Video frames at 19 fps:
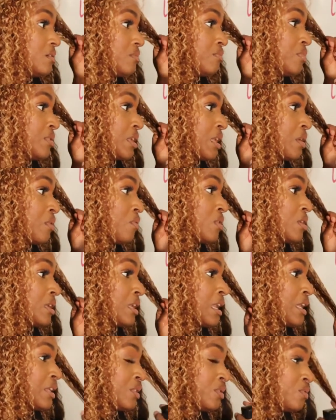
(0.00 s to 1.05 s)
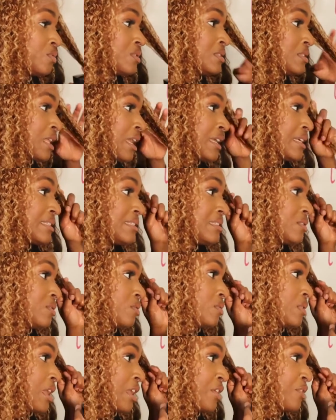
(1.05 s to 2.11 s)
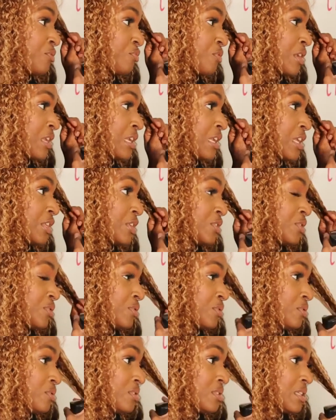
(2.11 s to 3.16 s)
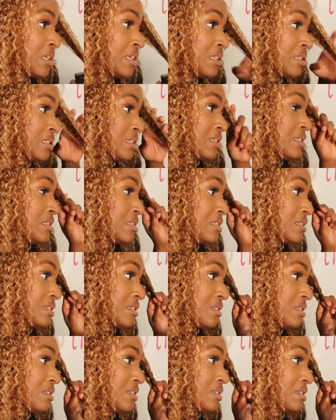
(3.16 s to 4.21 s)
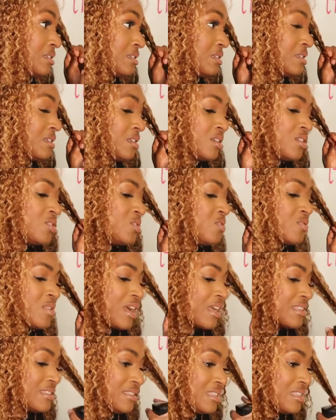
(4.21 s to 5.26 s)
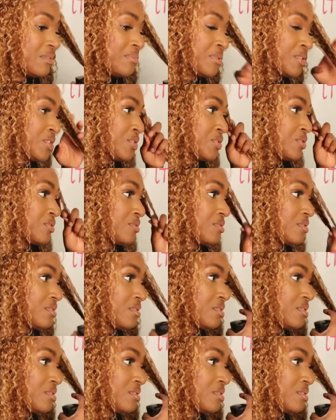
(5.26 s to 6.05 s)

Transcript: But I want like those nice little like ringlet curls like this. You guys see the picture.